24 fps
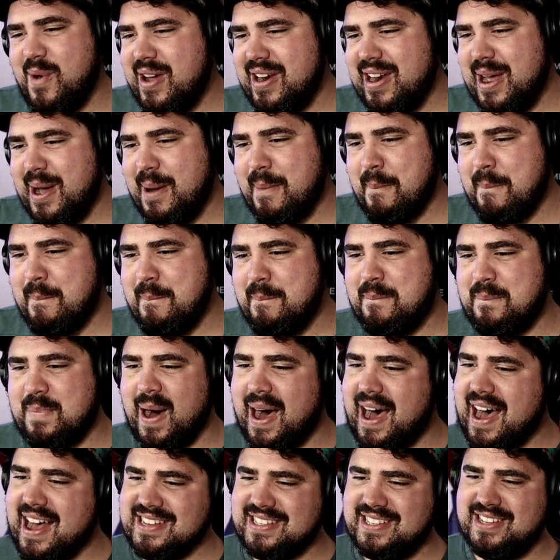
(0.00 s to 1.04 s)
What a
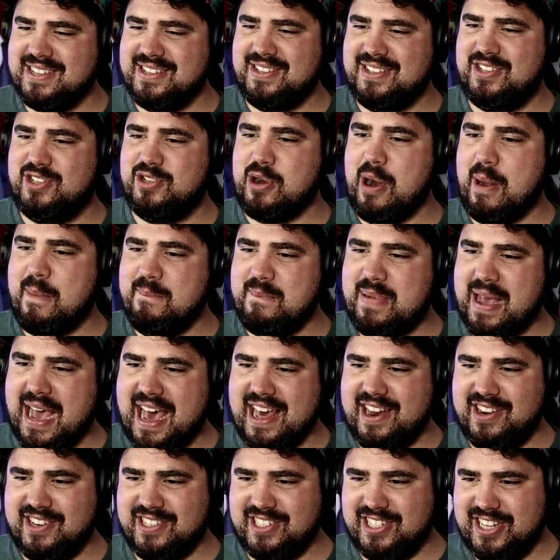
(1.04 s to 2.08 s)
boss drum
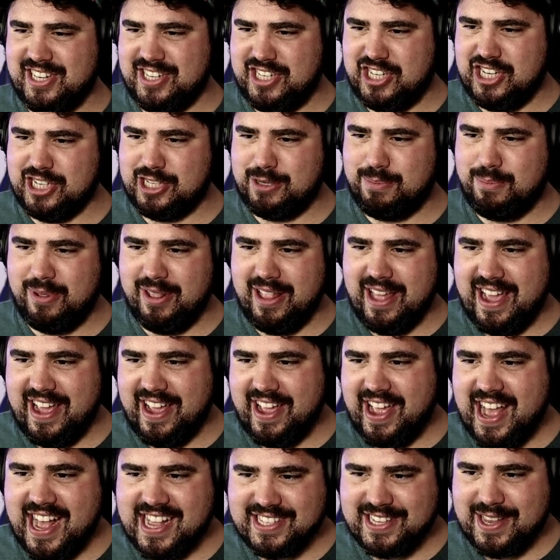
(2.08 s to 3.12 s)
pattern to just
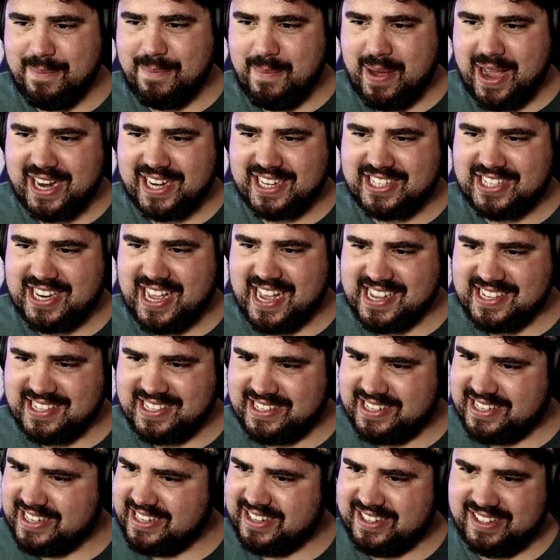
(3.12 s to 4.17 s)
play as a mic
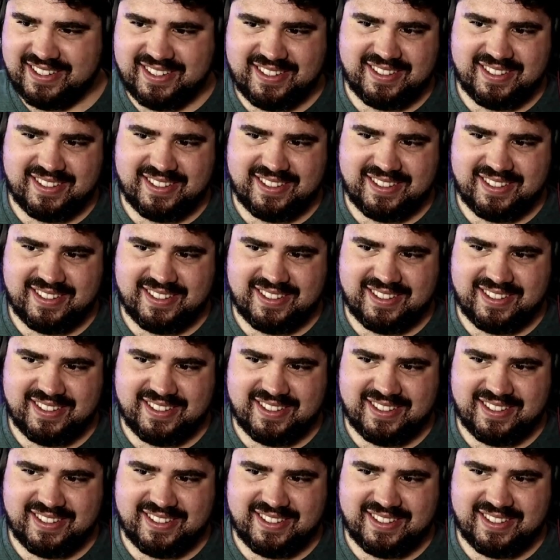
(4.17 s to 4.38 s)
test.